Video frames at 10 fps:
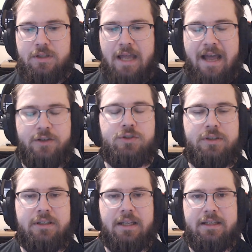
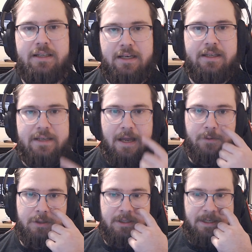actually like getting down
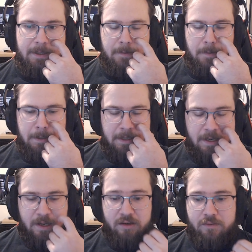to the nitty-gritty
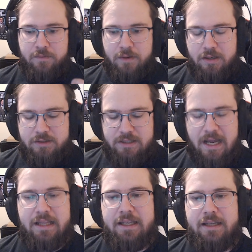of
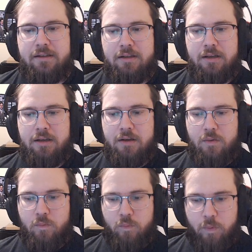telling
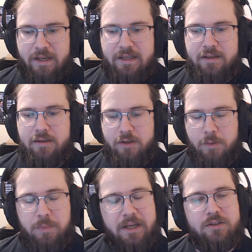what your
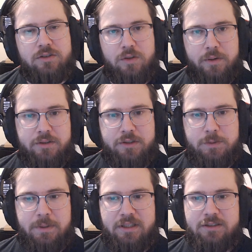players are going to
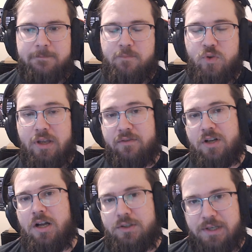experience. You have
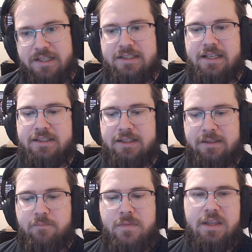contrast
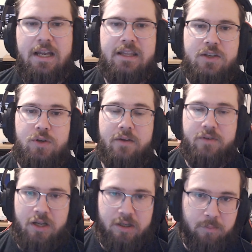testing, and then you have
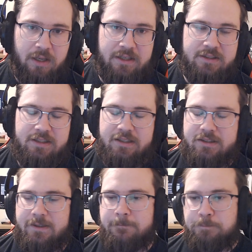color blindness
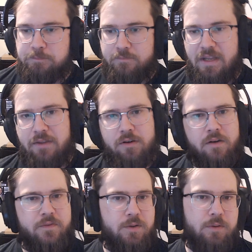testing. Now, there are a
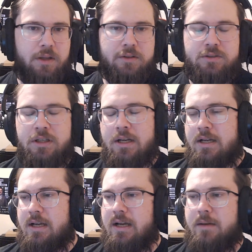few others.
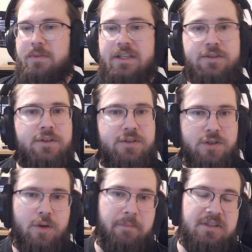These are the
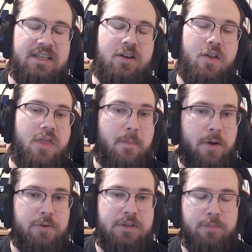2 I would say are the
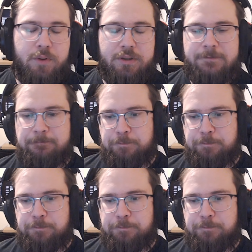most important.